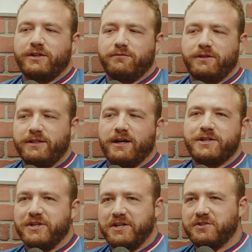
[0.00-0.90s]
a
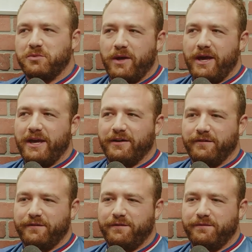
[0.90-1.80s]
reductionist way
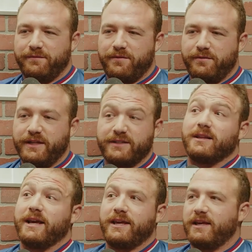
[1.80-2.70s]
of
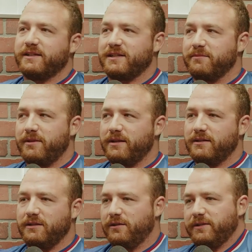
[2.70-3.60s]
disliking
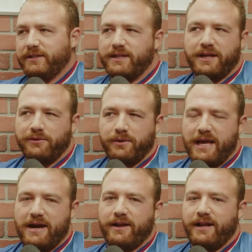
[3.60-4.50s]
something. You don't really take into
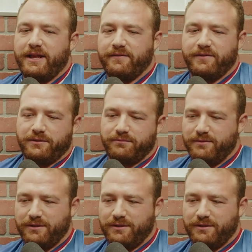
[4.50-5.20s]
account any of the